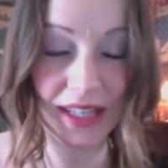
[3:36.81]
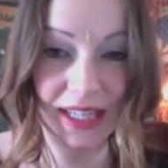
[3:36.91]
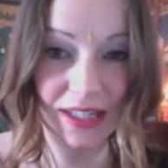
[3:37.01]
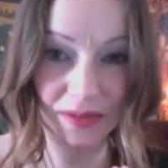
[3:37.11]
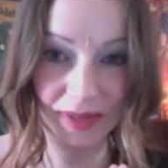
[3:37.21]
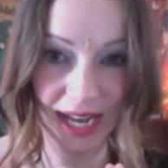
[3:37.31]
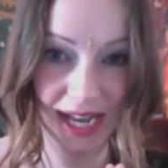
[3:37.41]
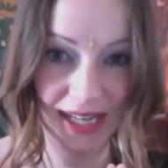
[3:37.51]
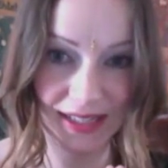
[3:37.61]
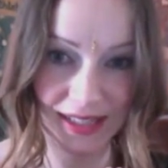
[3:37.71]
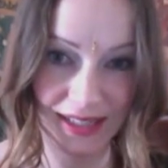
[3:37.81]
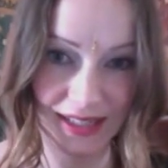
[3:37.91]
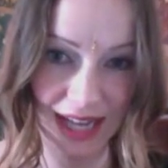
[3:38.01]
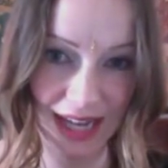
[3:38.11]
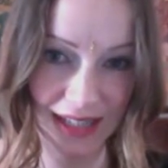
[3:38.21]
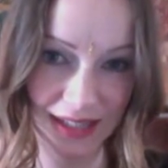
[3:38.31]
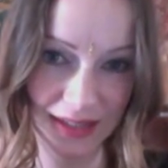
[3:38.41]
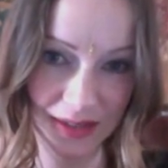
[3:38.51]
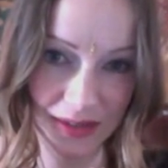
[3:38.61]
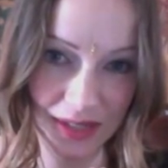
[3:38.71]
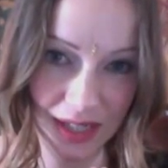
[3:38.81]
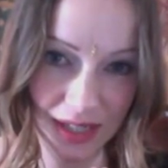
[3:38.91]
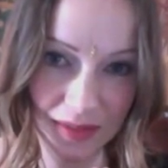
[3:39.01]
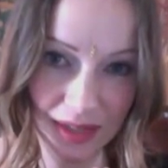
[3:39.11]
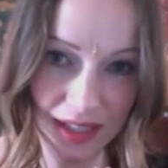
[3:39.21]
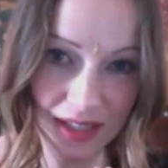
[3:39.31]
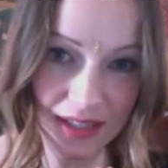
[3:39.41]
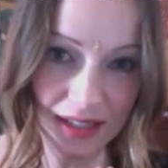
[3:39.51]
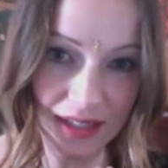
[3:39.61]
Each one has a task associated with it